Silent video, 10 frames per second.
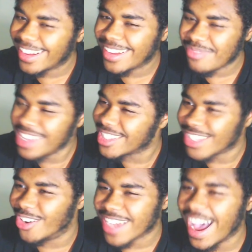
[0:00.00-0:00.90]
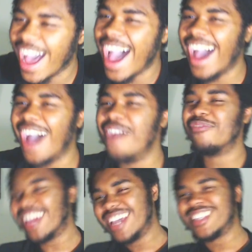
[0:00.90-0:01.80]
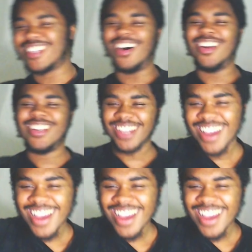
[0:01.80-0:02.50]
please don't. Please don't.